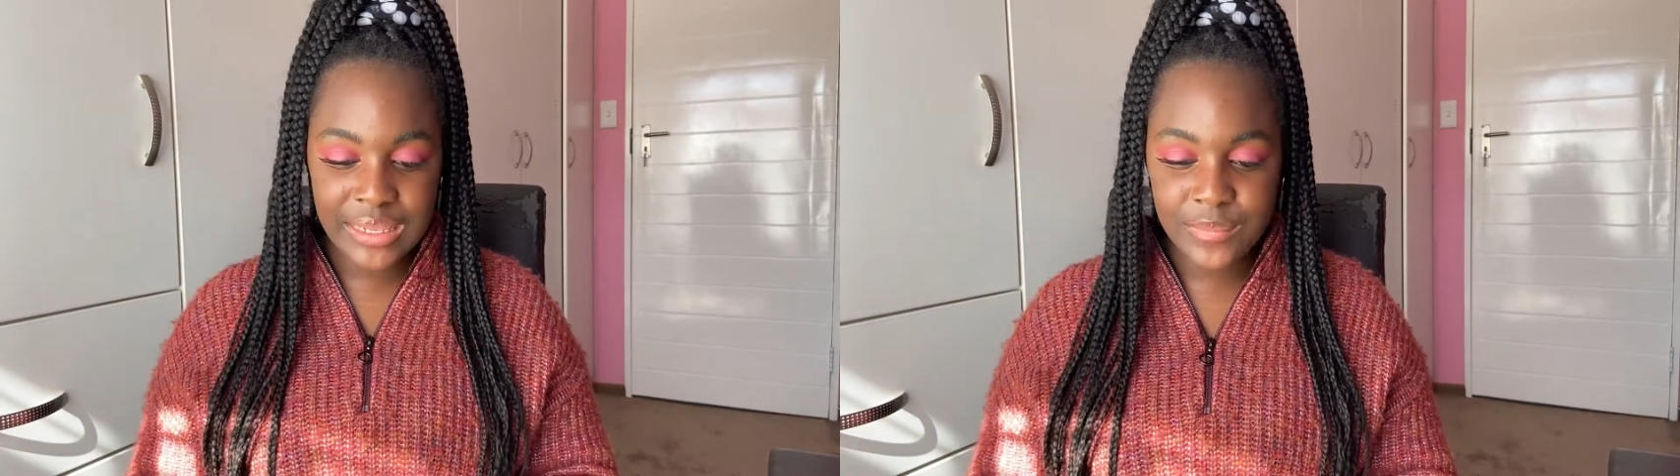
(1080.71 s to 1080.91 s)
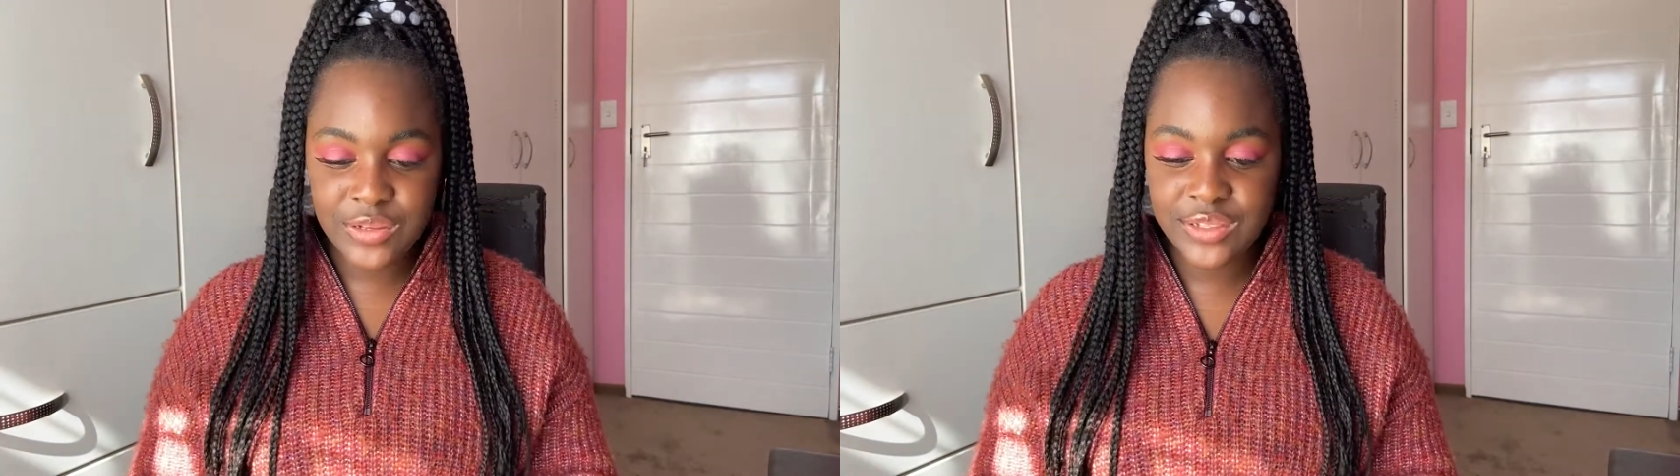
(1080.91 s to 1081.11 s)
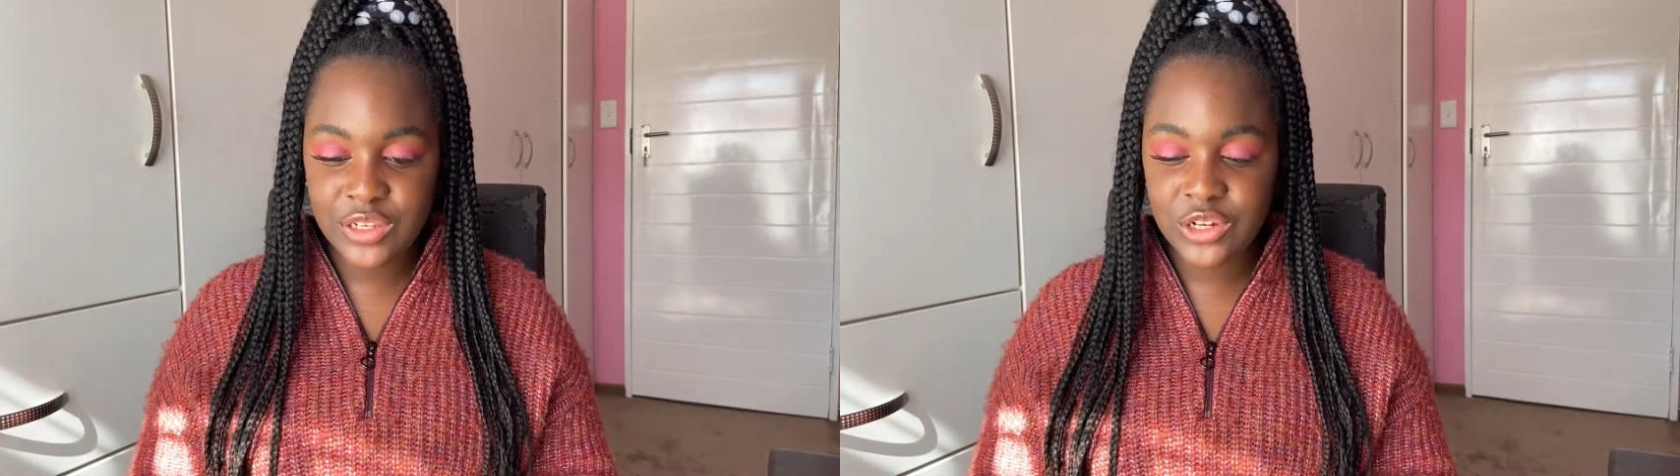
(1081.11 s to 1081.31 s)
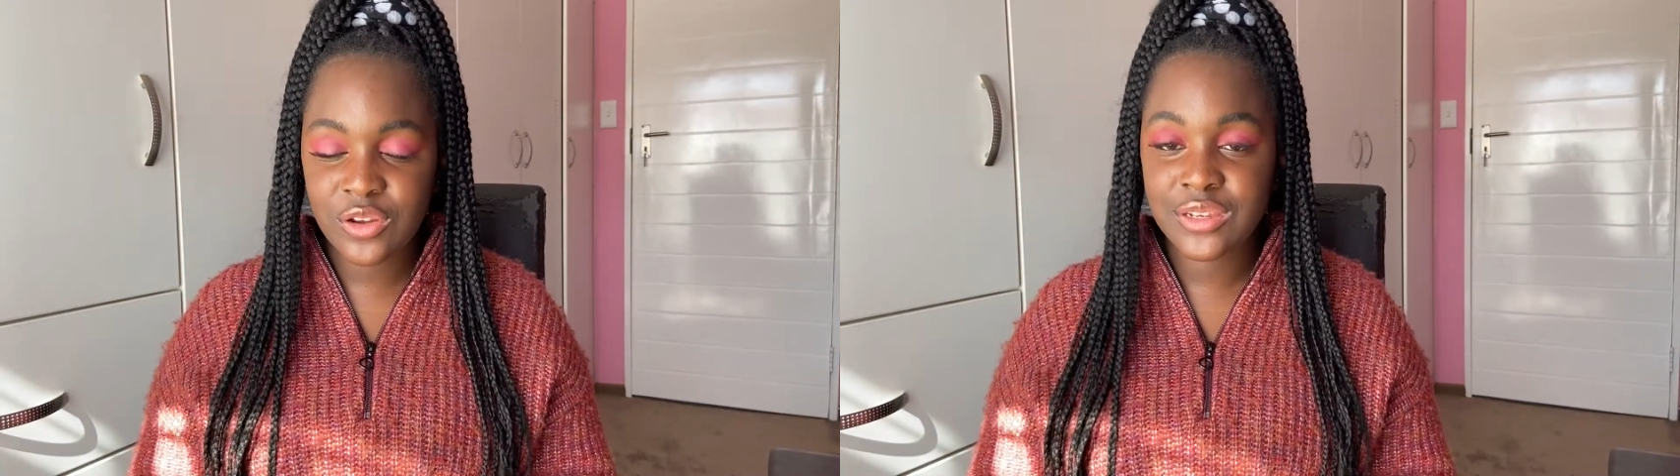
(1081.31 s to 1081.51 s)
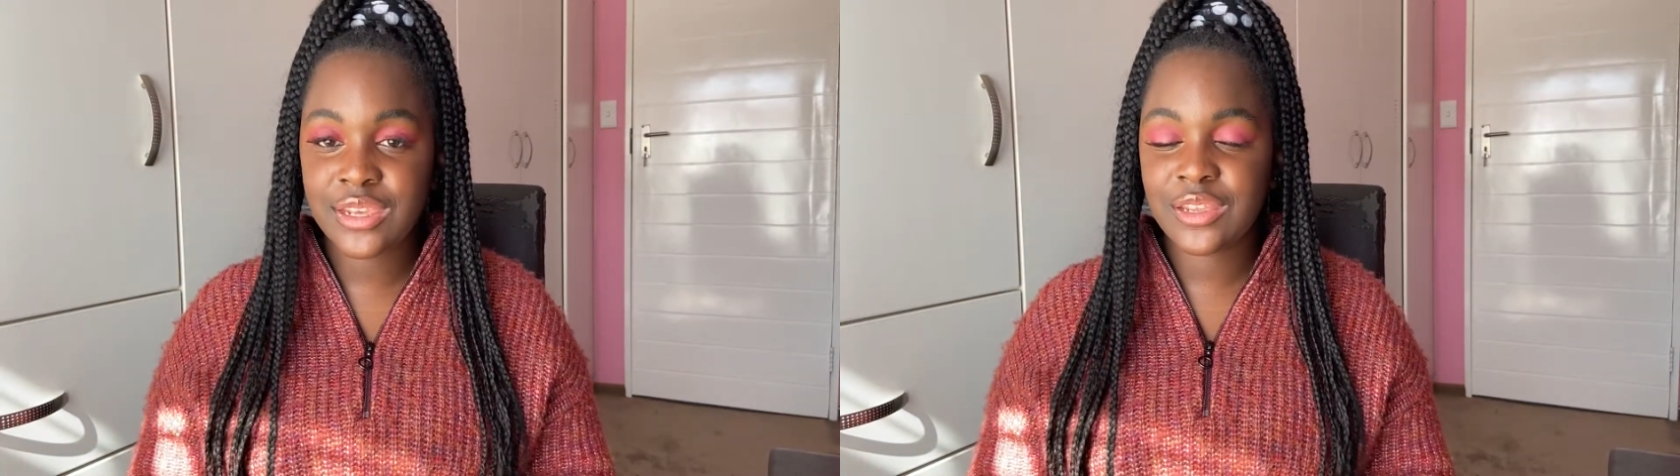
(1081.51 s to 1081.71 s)
Let me just sit here
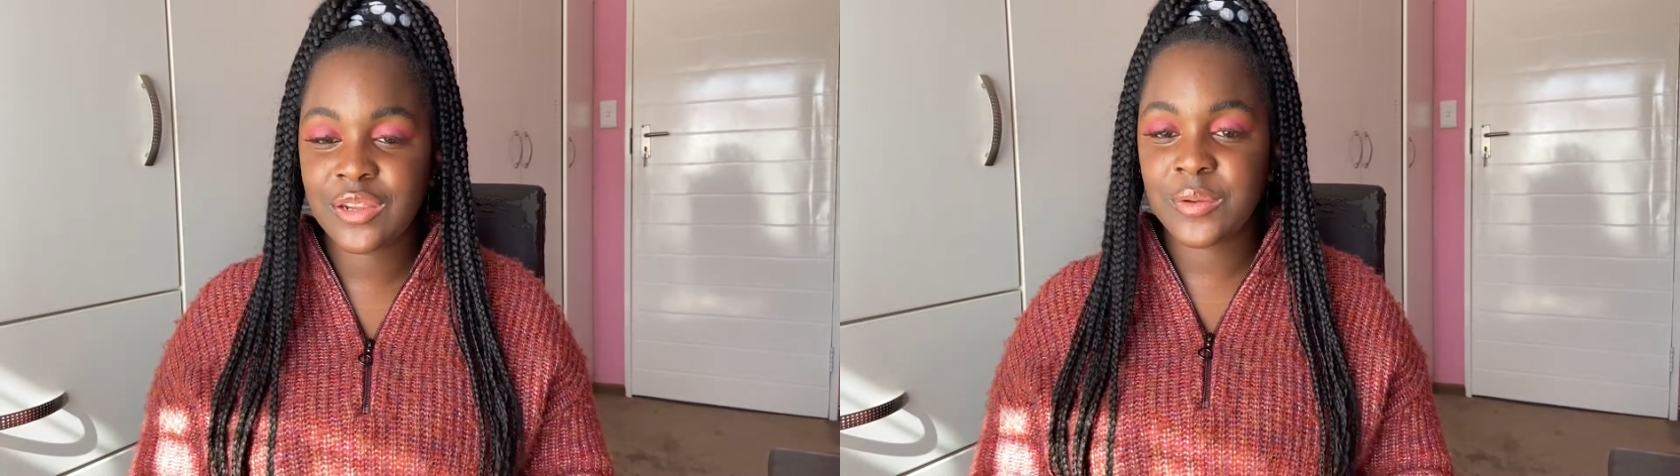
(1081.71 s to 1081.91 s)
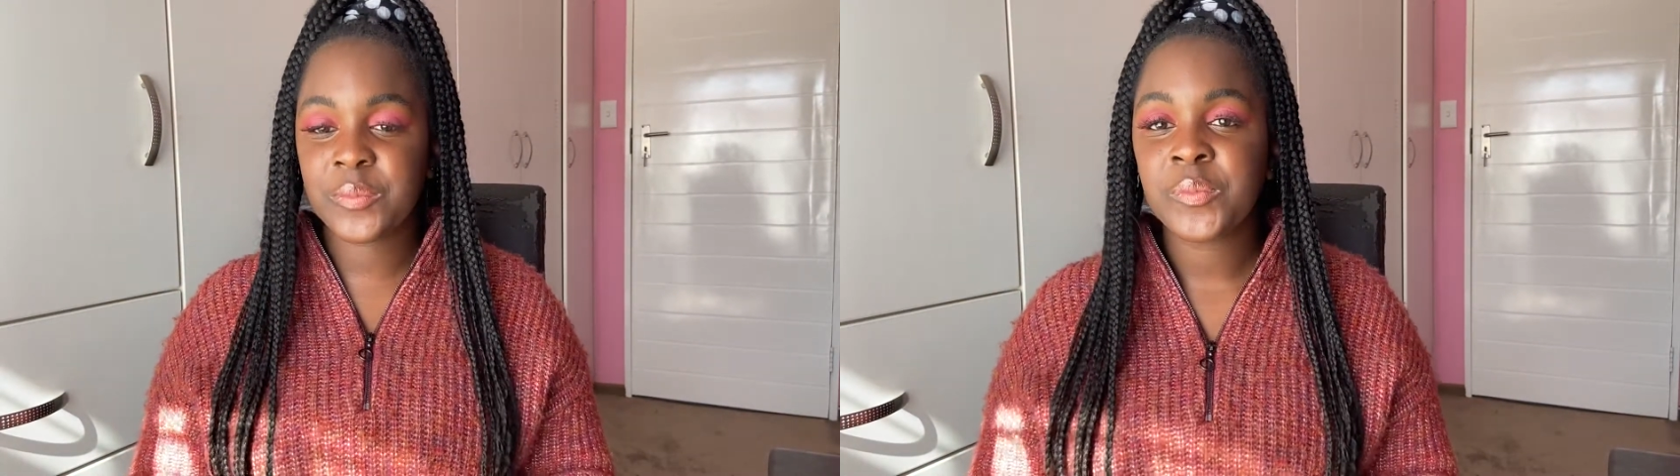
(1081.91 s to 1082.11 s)
and take it in.